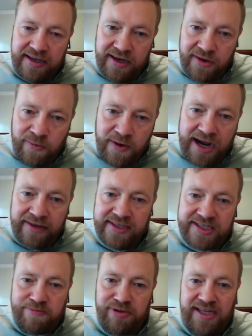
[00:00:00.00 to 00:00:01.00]
around
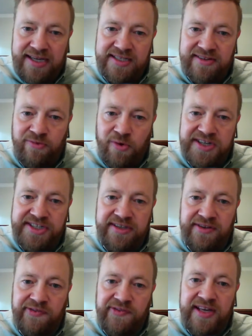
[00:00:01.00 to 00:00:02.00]
this place of washing
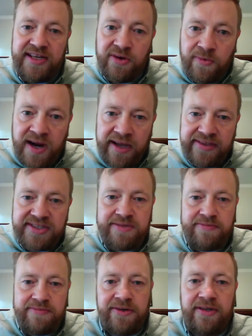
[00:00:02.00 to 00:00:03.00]
their feet, around
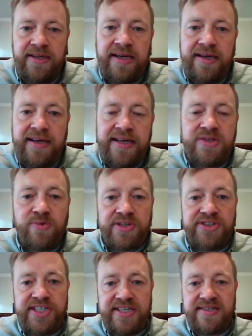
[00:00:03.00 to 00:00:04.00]
this meal is
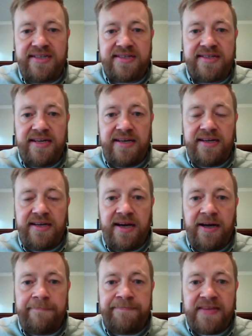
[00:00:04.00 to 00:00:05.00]
where Jesus
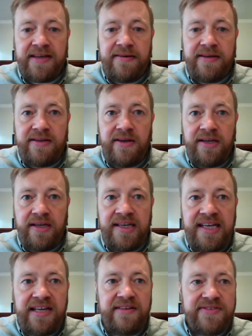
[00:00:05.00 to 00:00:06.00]

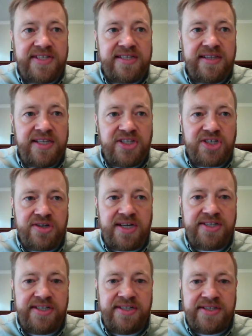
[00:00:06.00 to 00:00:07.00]
gives the
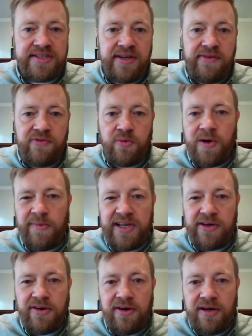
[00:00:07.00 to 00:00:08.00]
instructions for what we
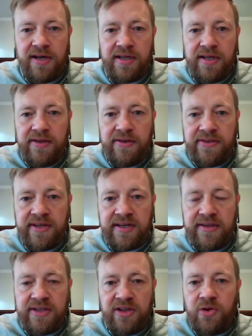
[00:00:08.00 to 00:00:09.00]
call
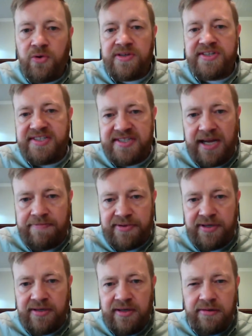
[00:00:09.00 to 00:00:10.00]
the Lord's
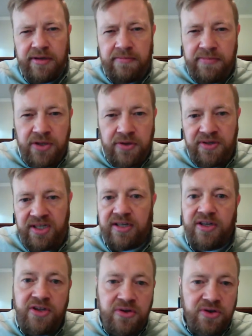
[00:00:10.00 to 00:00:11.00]
Supper,
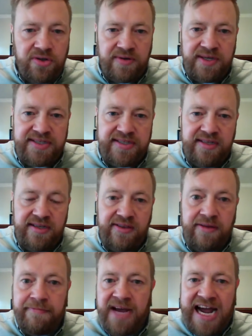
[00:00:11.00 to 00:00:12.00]
communion, Eucharist,
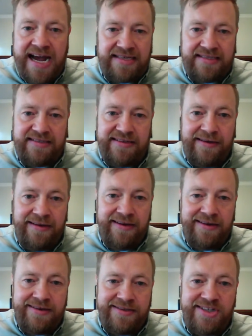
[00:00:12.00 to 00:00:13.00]
the Mass.
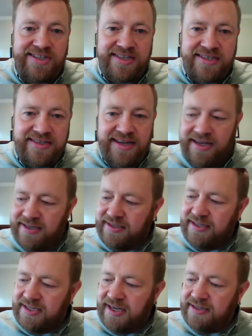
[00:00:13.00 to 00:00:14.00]
Jesus says
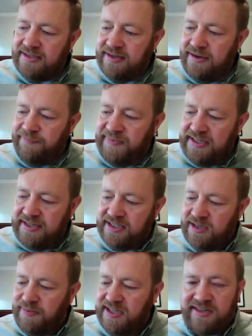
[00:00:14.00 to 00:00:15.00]
he takes
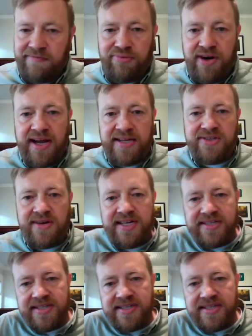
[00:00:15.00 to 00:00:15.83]
a piece of bread. So